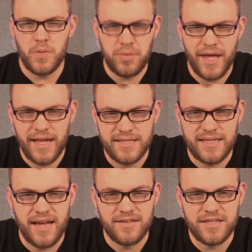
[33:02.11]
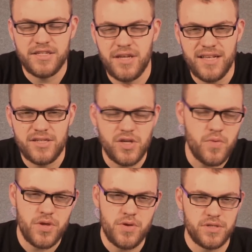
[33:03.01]
playing styles because you get
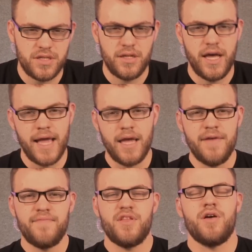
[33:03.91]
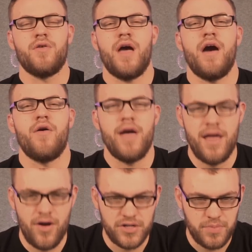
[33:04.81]
so used to like how
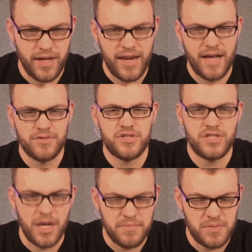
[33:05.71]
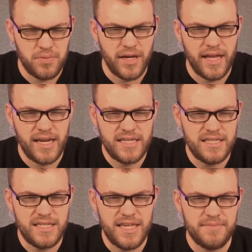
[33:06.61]
ARs play and how subs play, and he
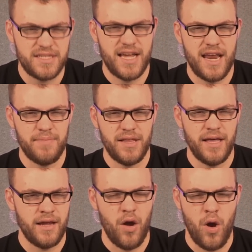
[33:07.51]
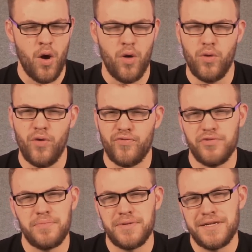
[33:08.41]
just seems to kind of be like all over
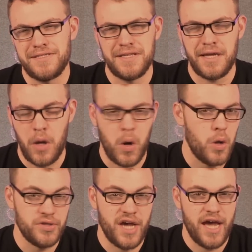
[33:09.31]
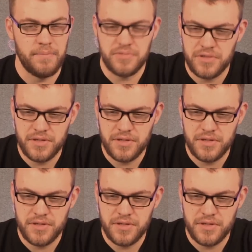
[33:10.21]
the place at like all times.